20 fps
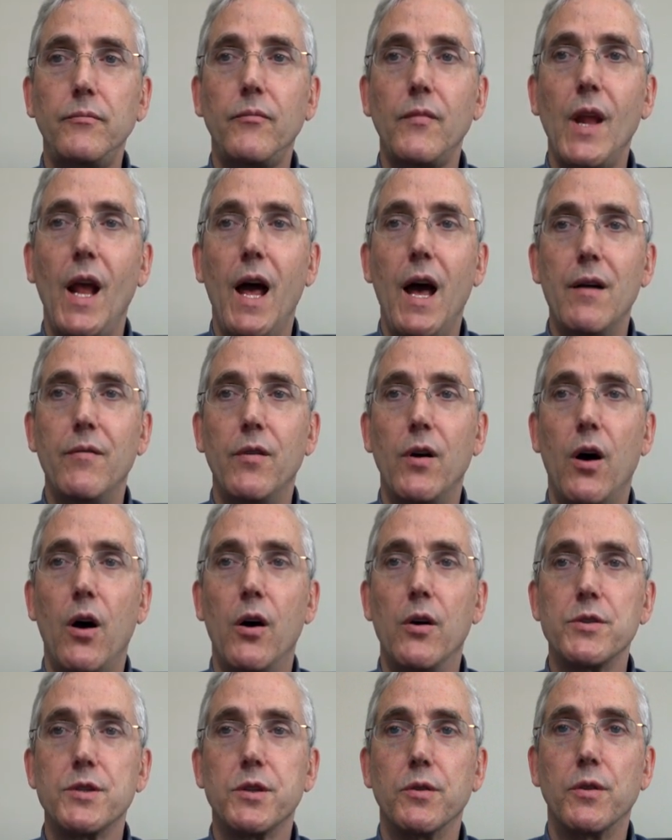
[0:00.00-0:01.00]
I've
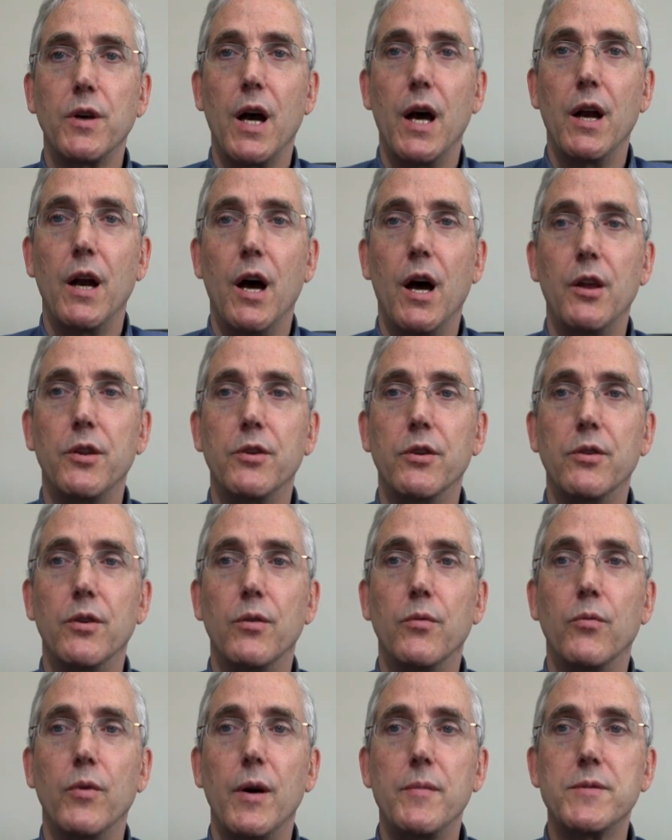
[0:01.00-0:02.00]
also got other
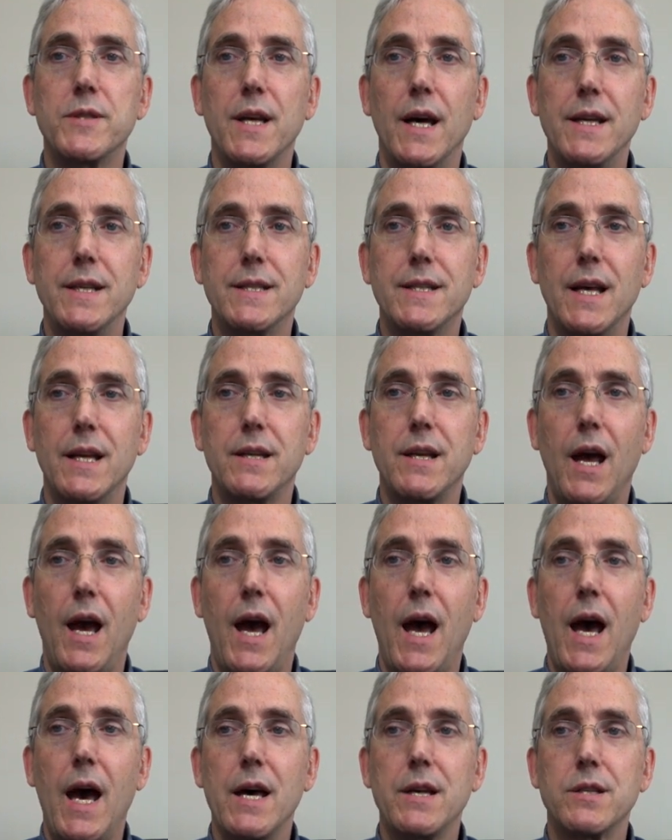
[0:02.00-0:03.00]
websites set to
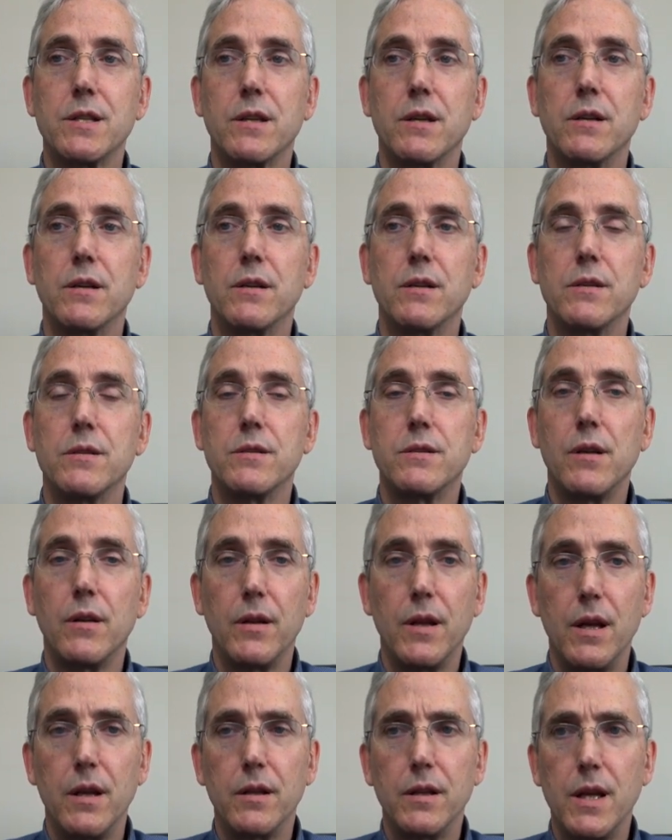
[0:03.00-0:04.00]
ask.
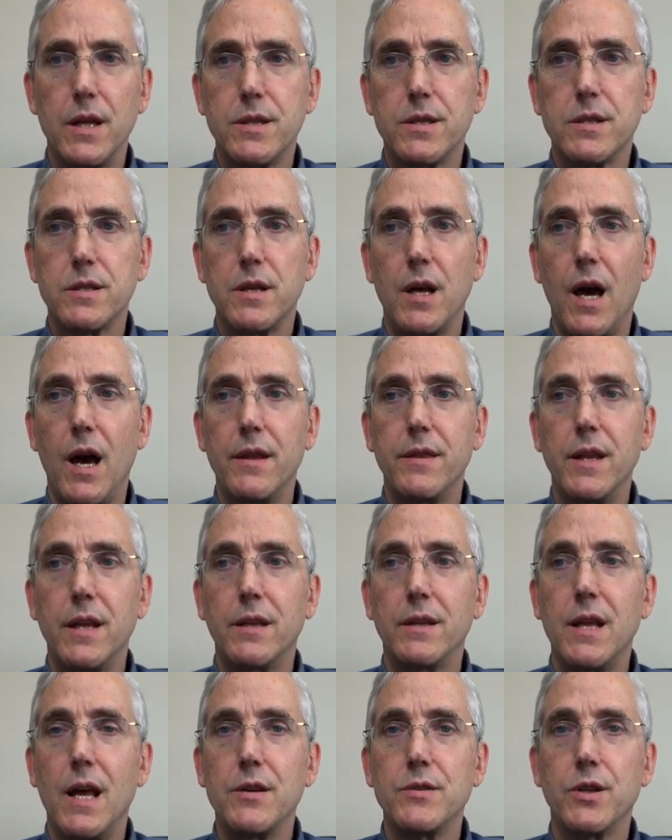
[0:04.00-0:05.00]
So I
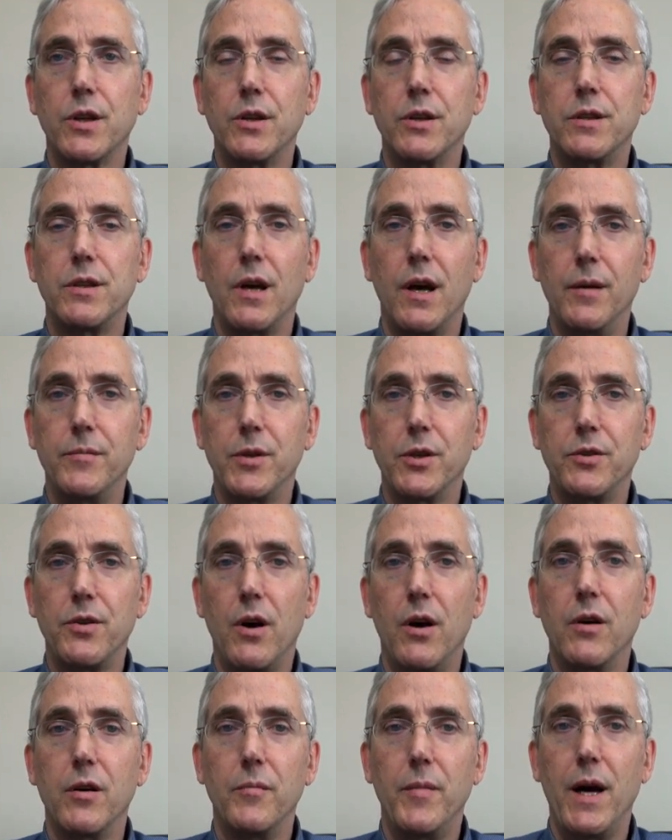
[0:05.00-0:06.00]
think now's a good time to
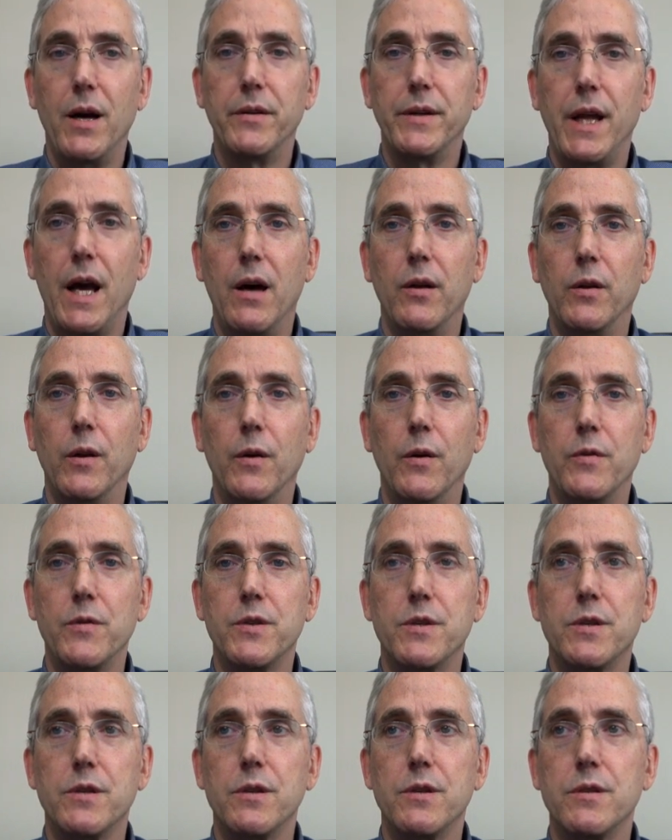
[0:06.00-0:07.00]
talk about
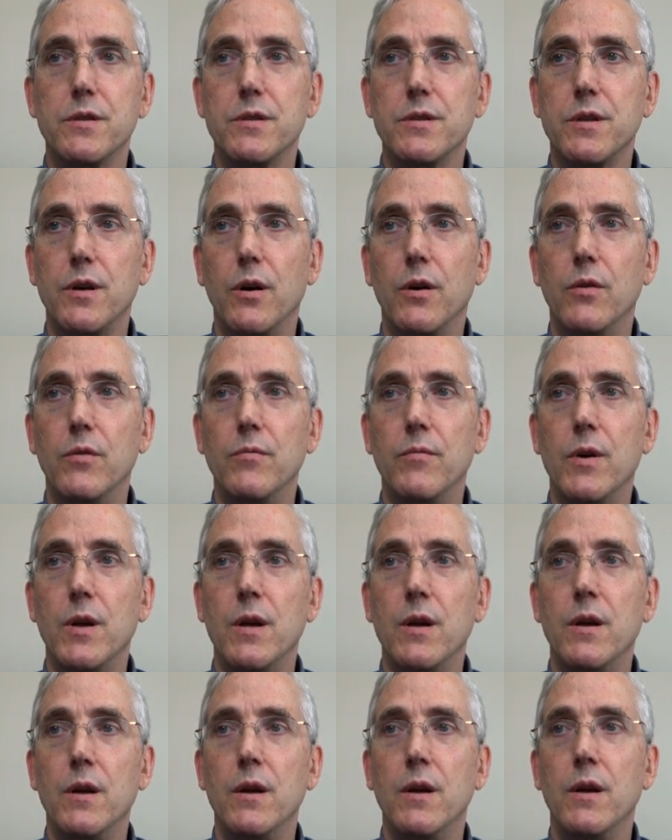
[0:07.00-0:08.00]
downloads. So
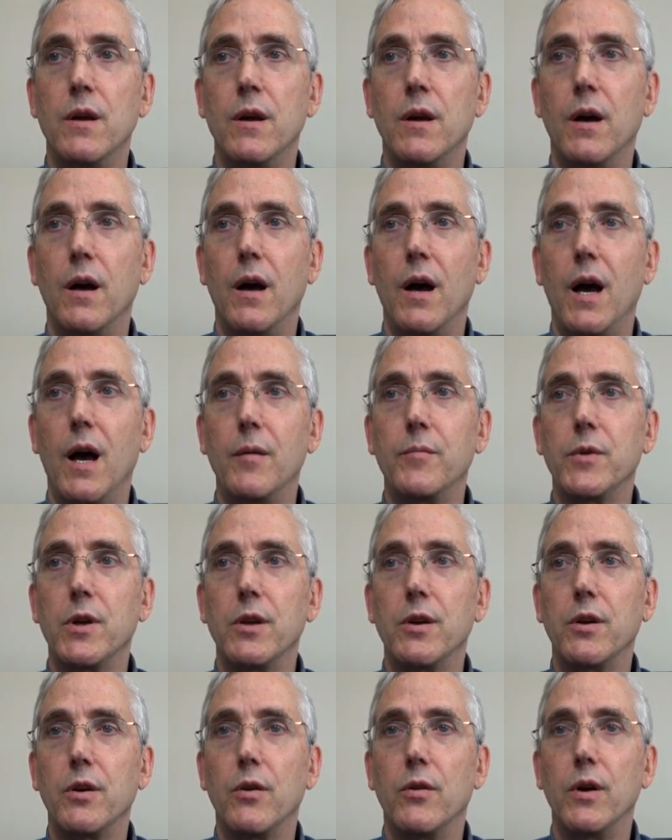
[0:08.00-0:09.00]
I'm going
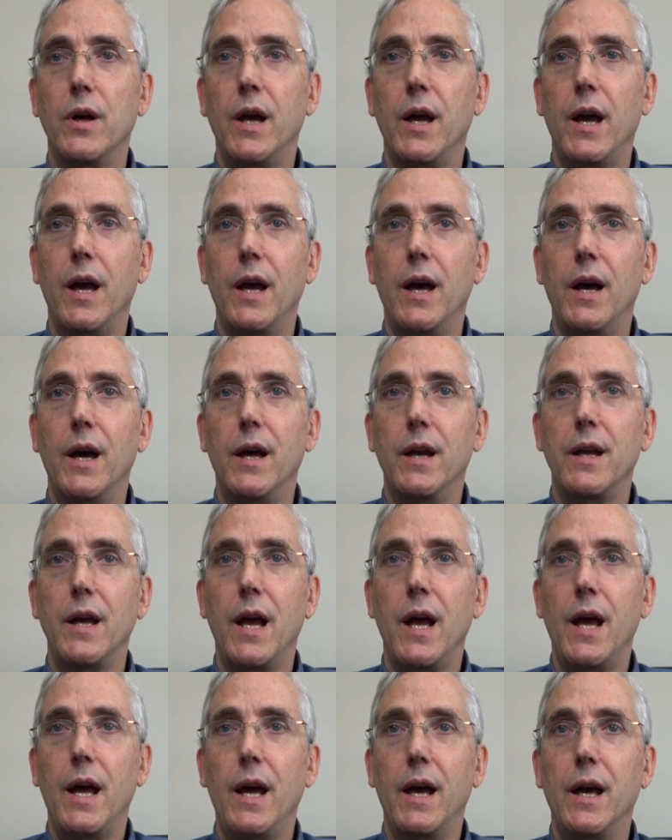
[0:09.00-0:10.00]
to go ahead
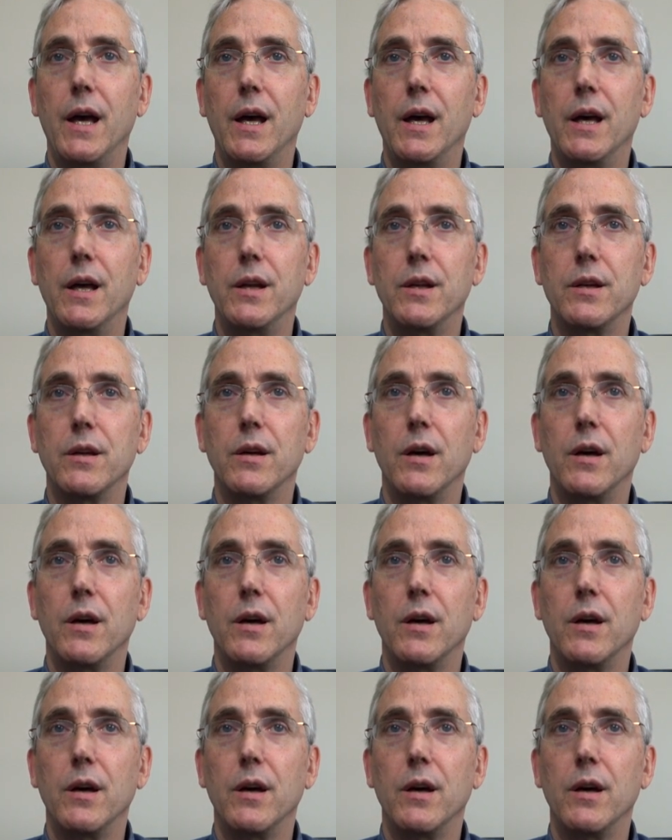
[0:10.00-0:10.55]
and